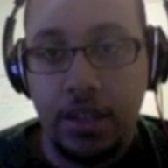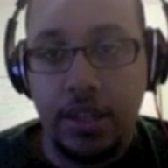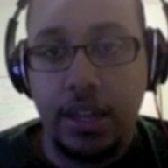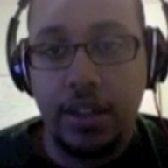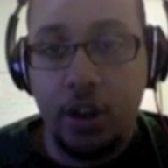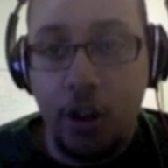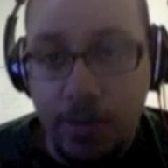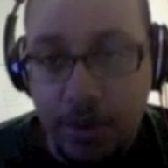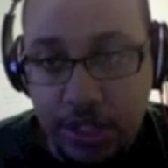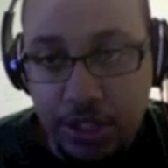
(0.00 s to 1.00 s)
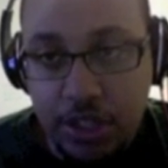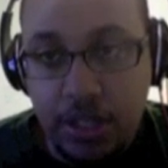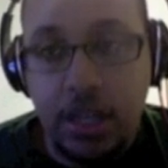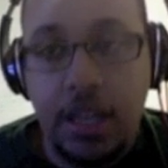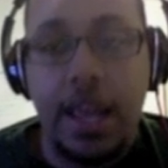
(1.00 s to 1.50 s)
Taking the current position
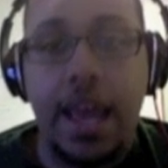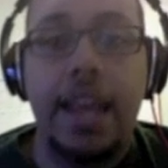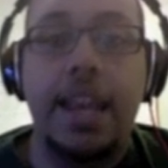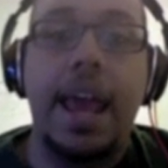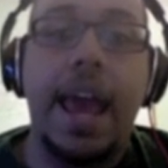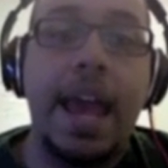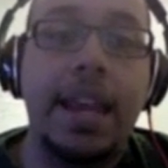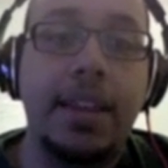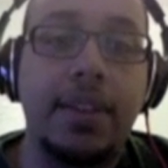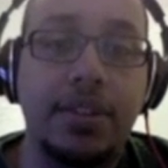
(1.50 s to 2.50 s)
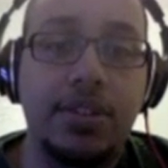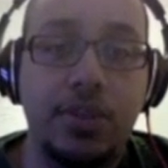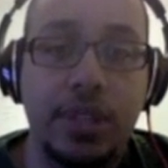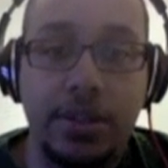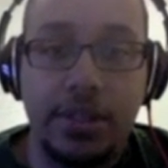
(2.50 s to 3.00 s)
and adding this new
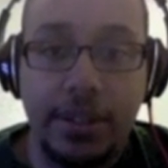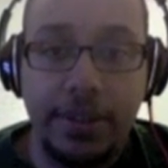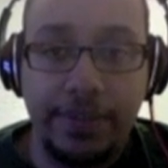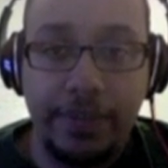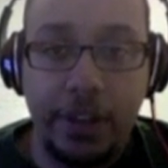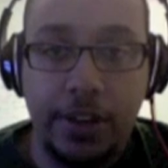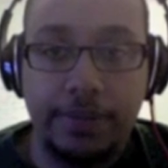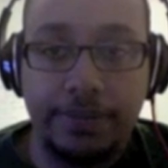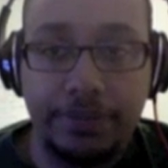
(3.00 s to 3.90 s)
delta here.